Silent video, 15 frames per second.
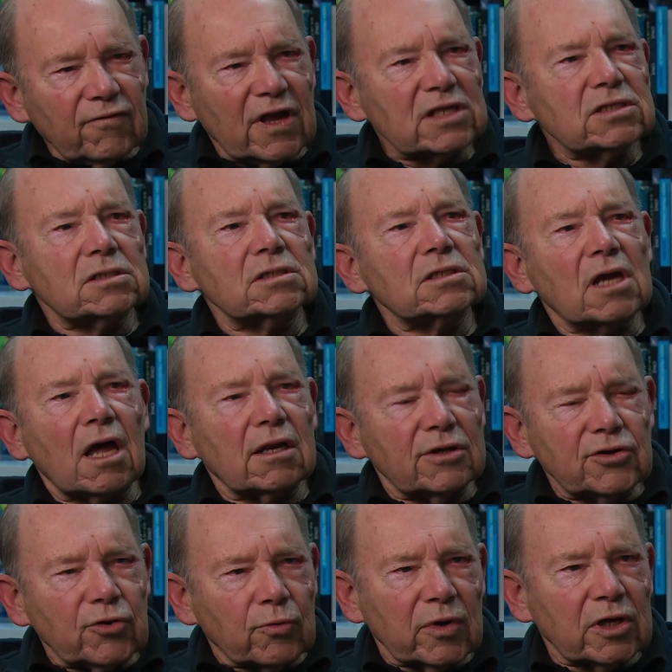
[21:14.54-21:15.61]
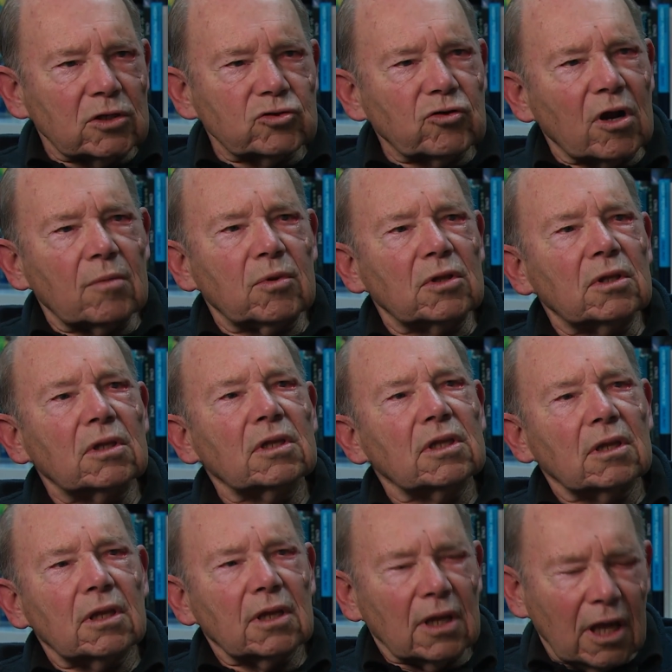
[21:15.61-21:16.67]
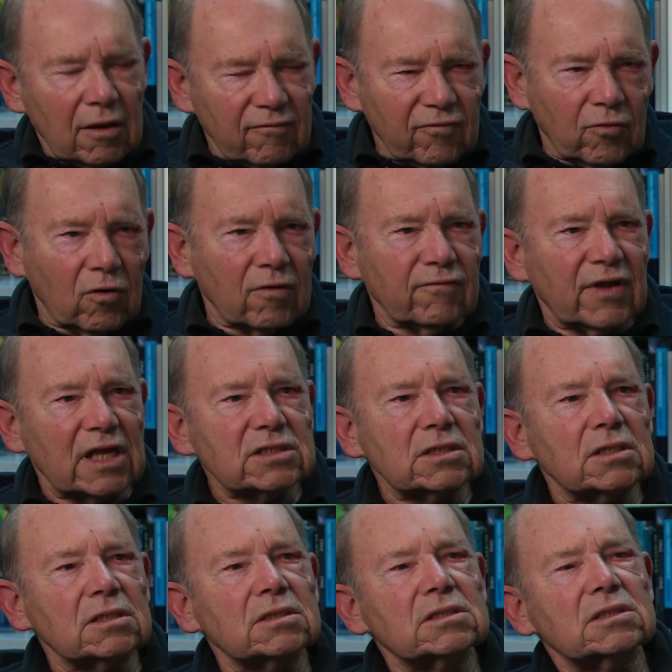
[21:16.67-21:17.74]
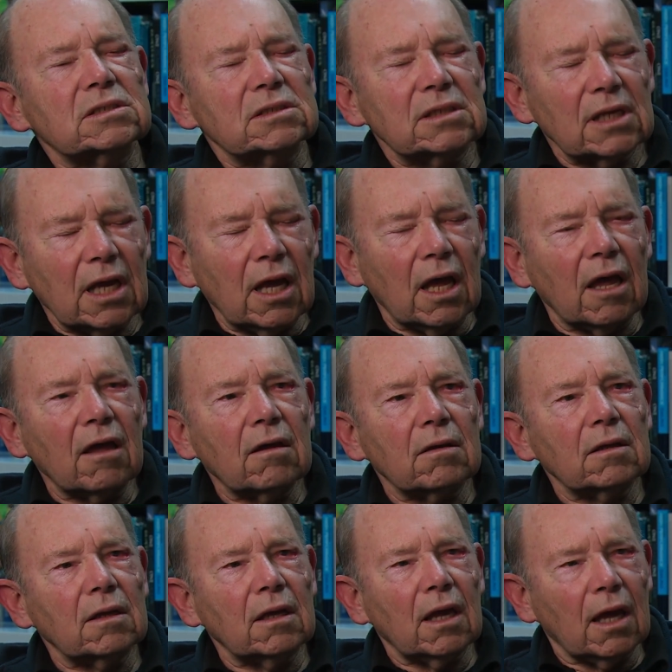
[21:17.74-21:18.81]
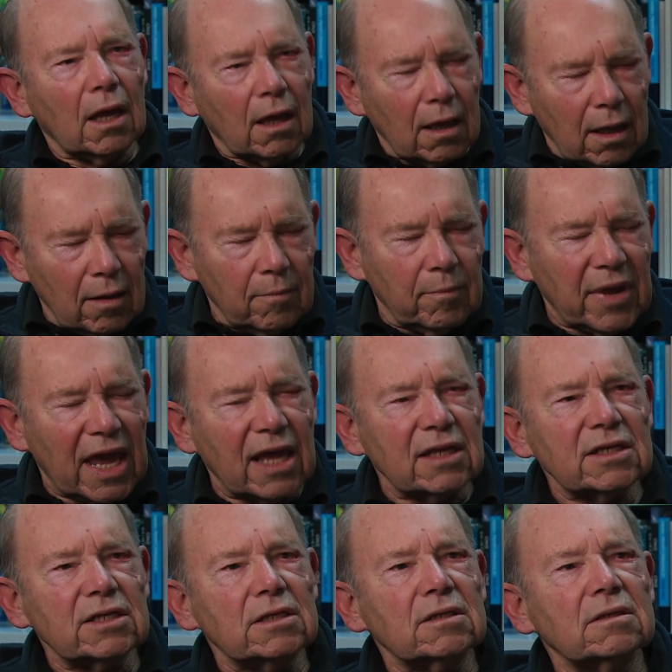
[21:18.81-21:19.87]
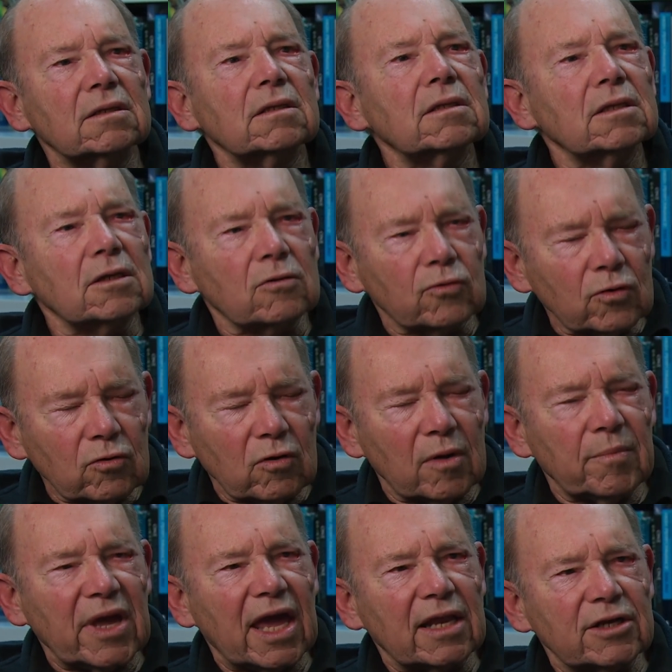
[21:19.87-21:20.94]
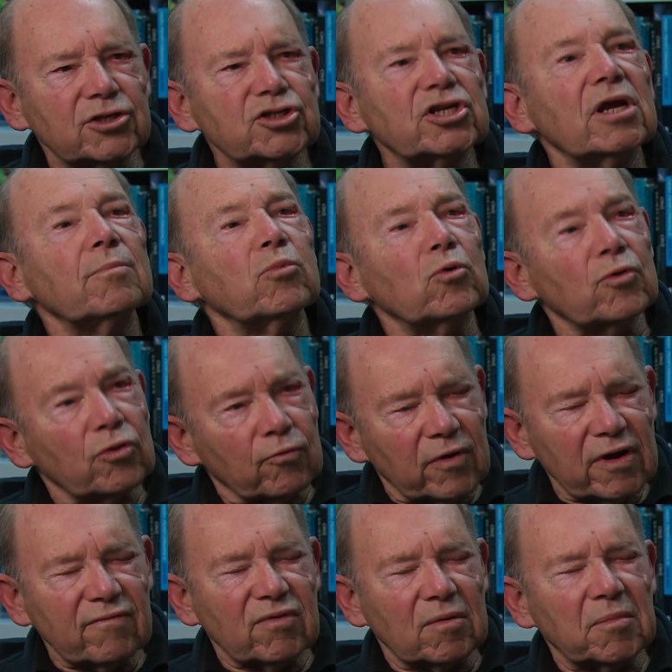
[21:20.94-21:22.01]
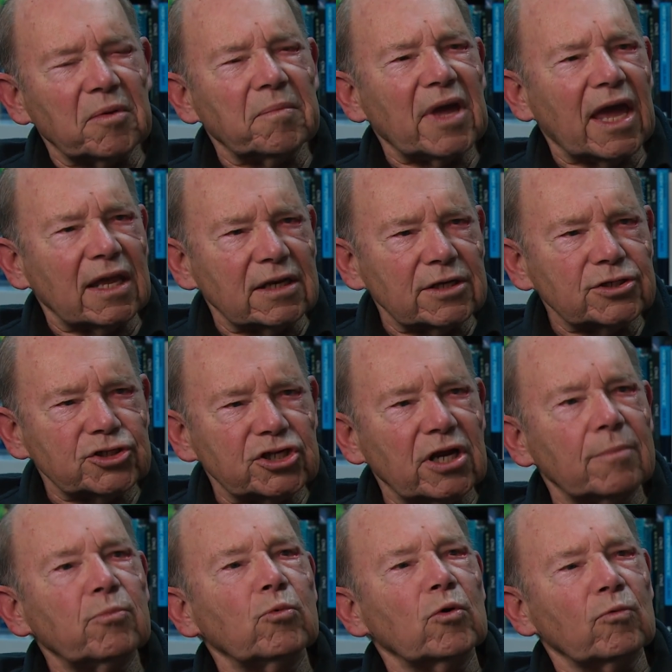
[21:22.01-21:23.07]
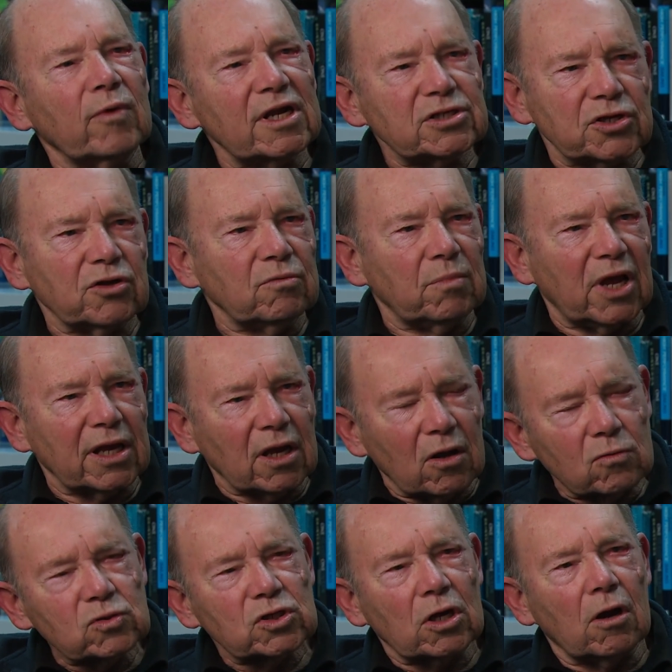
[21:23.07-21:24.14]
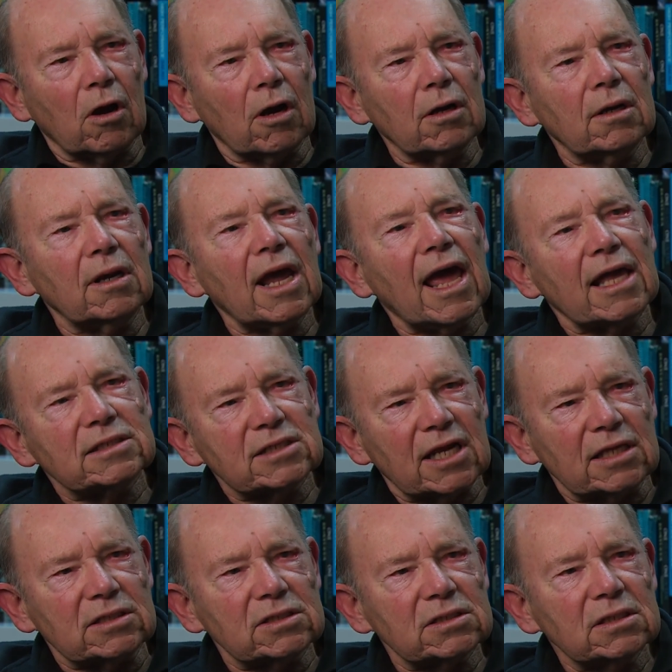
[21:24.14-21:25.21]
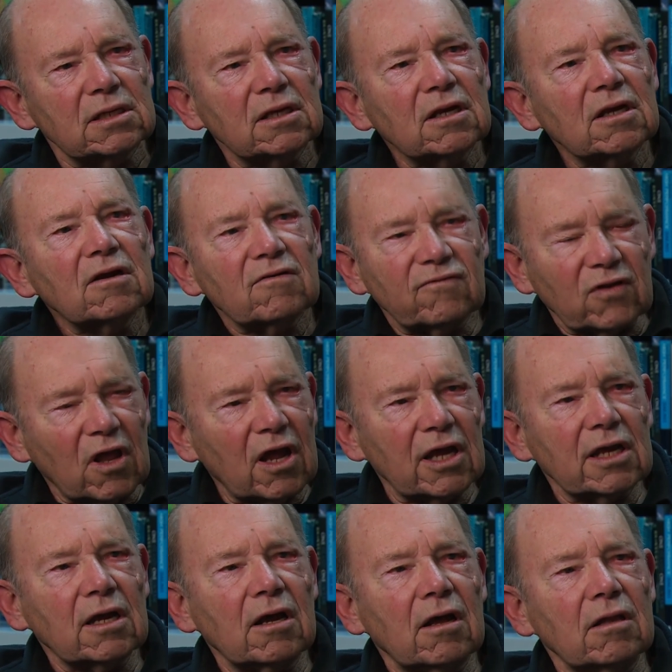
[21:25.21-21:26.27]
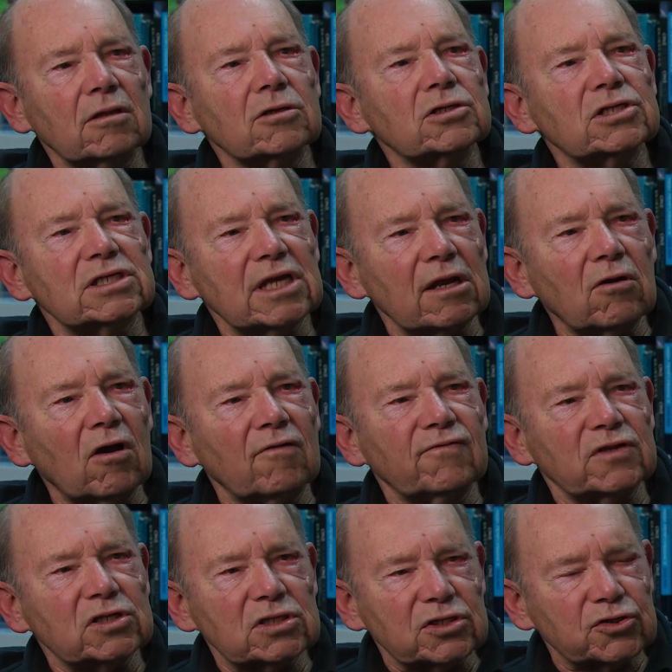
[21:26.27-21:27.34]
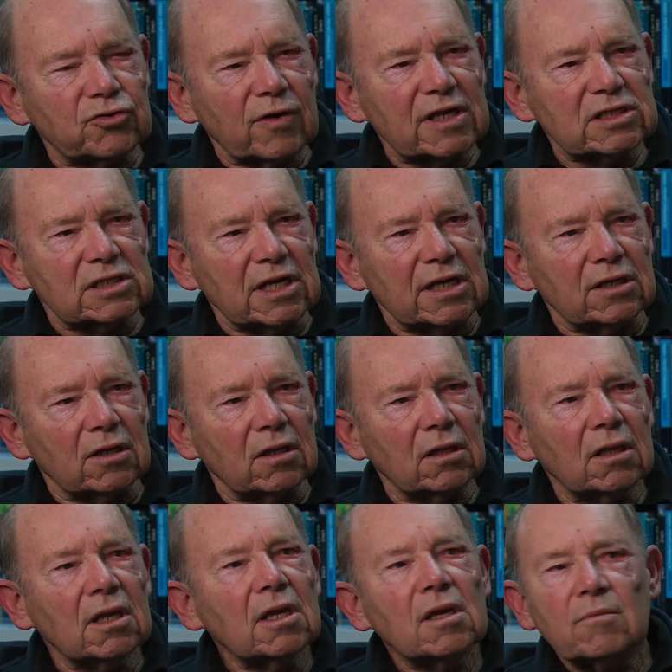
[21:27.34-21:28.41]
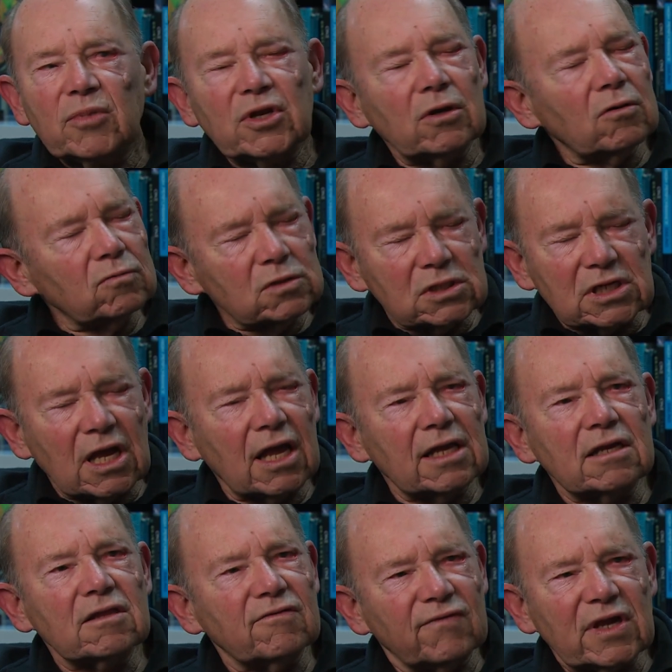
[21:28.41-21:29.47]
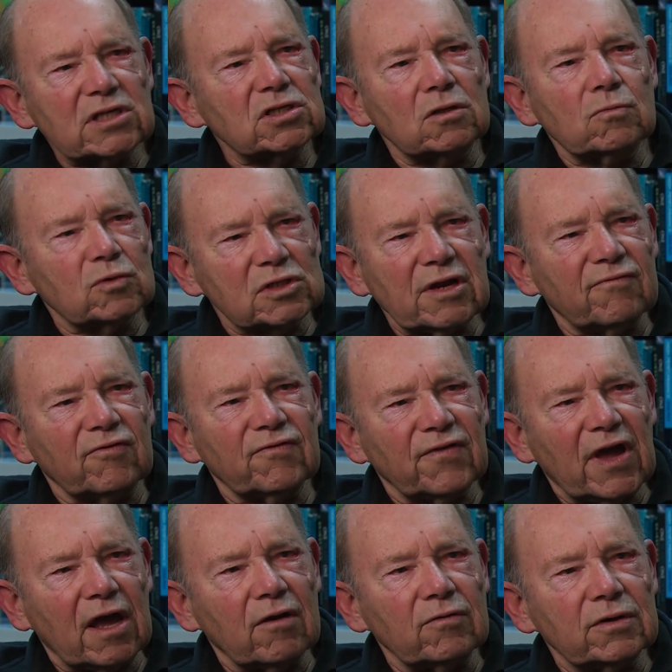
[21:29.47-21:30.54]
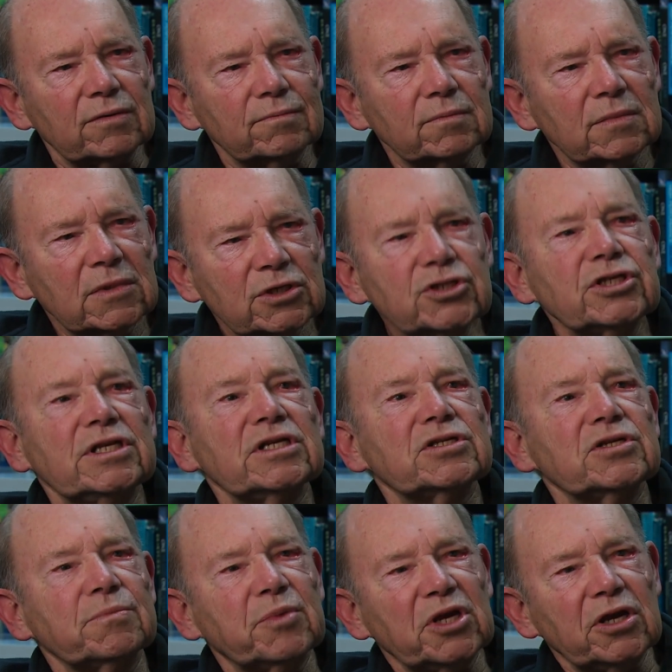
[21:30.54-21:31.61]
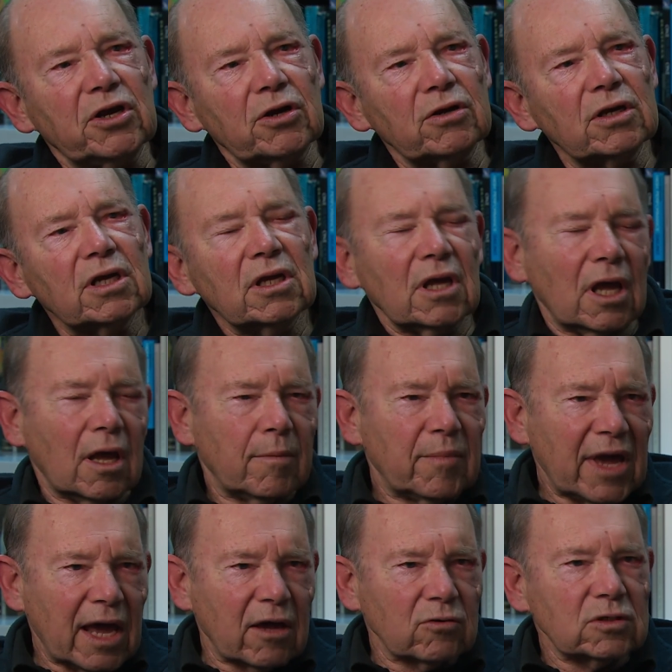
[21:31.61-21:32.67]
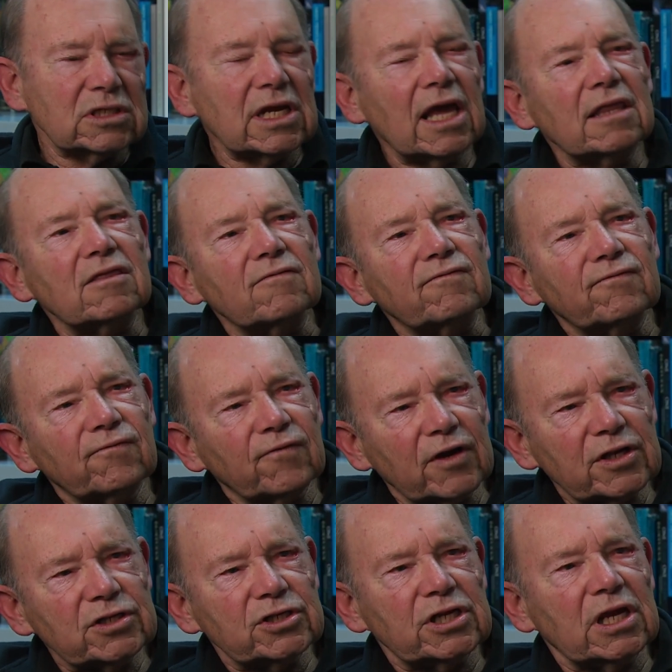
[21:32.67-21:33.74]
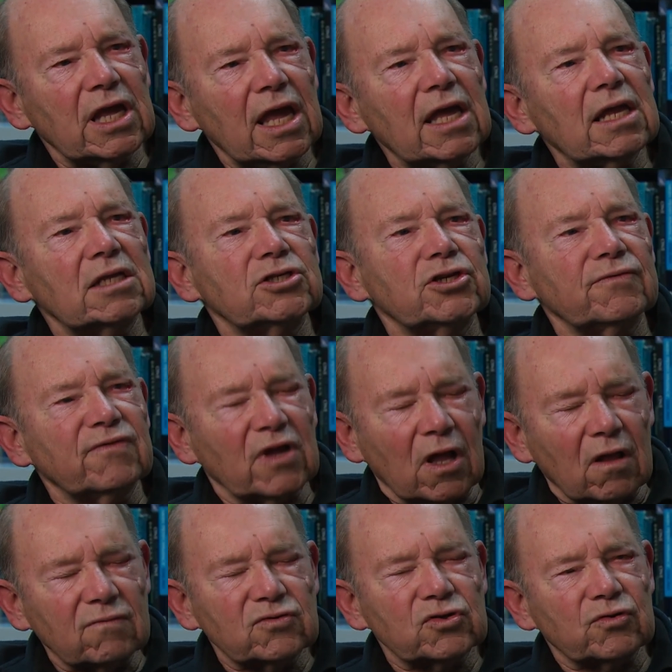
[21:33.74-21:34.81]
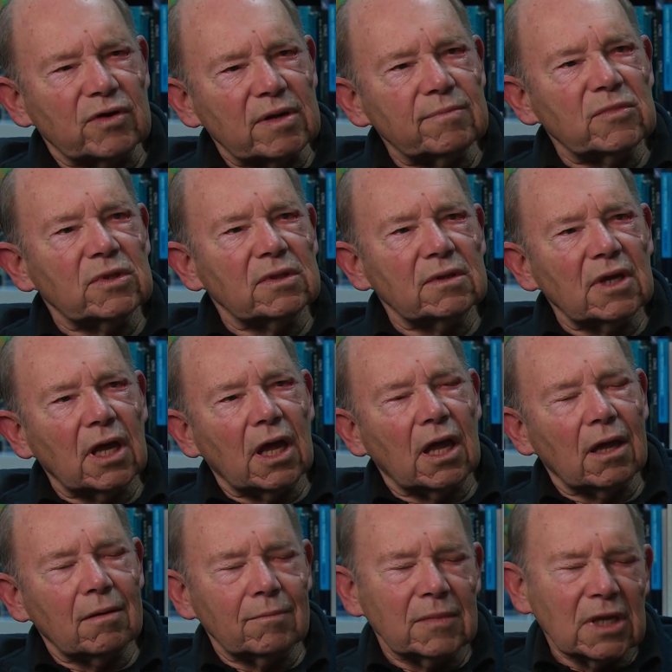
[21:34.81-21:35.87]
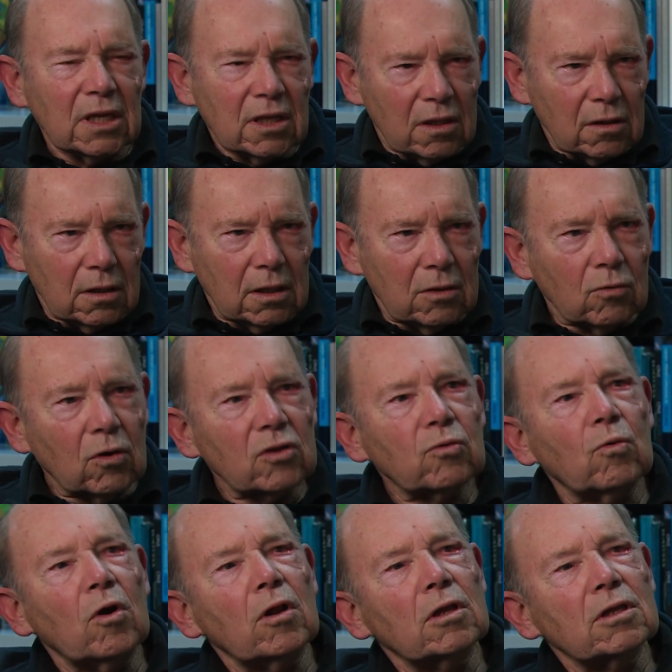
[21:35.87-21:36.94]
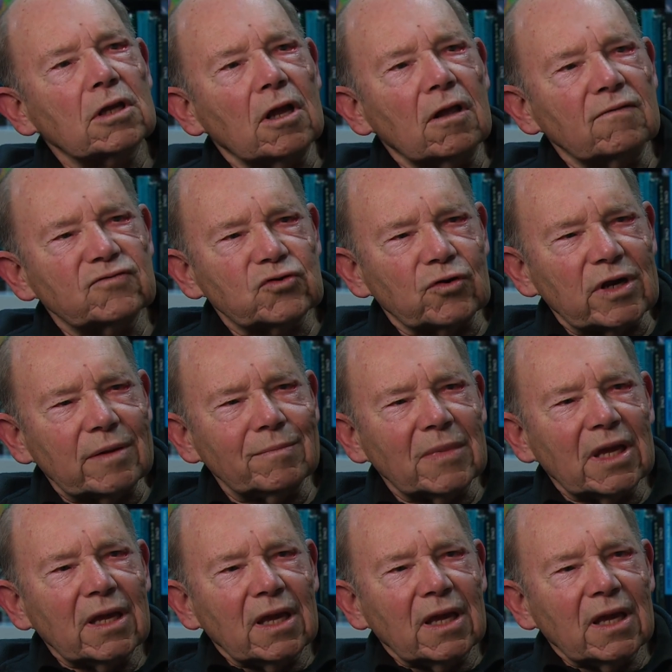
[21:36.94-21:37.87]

vessels got into real trouble, and four vessels uh, uh, abandoned, the crew abandoned ship, or three of them abandoned ship, were rescued by Coast Guard assets. Flying Colors set off its distress signal, but no sign of the vessel was ever found. She disappeared about at the fringing edge of the Gulf Stream, um, the north wall of the Gulf Stream.